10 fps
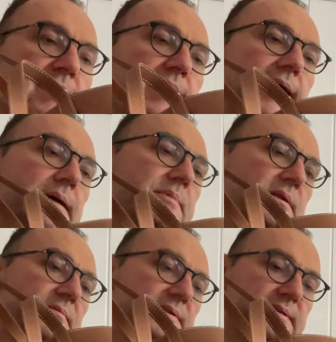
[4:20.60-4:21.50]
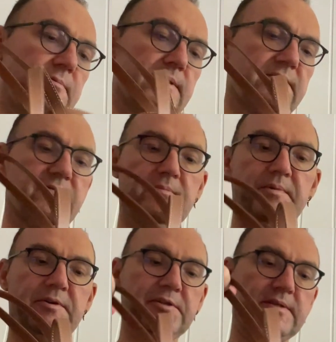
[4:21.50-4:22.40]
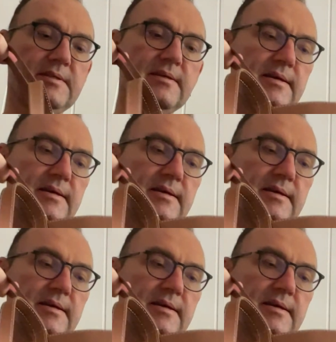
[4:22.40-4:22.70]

I believe it's a wonderful purchase.